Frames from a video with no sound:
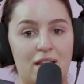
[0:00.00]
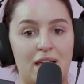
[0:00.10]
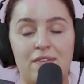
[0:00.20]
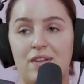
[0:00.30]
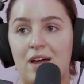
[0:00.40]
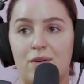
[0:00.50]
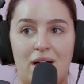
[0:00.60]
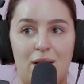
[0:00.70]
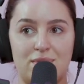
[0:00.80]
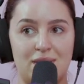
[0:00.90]
Like, even Anna
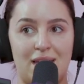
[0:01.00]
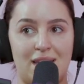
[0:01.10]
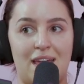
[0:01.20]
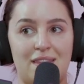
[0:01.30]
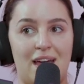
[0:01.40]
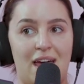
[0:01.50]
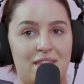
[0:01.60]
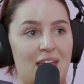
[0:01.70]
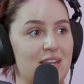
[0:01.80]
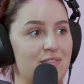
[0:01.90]
was like, at
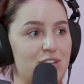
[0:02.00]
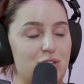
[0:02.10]
the end of it,